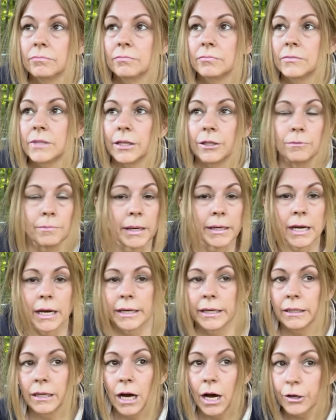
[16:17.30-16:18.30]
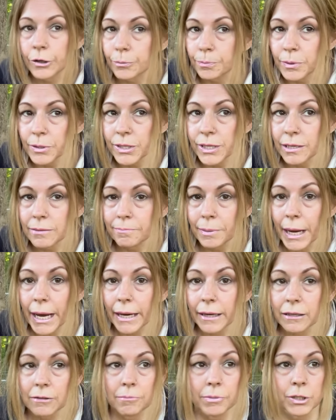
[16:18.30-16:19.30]
that you may not get 100%
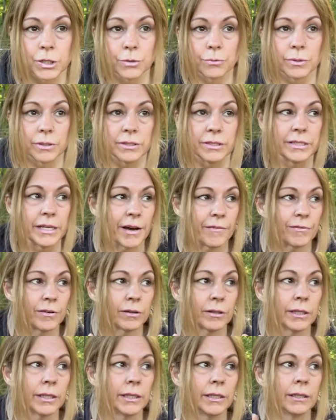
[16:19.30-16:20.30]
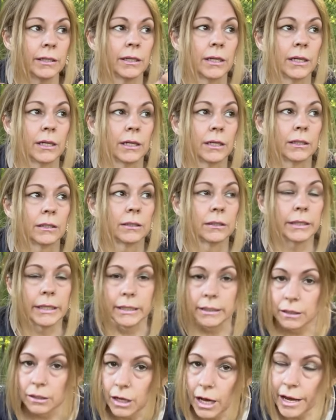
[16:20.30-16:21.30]
back, but you can definitely lead
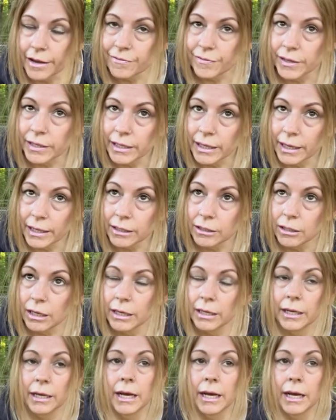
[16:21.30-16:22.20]
a life again.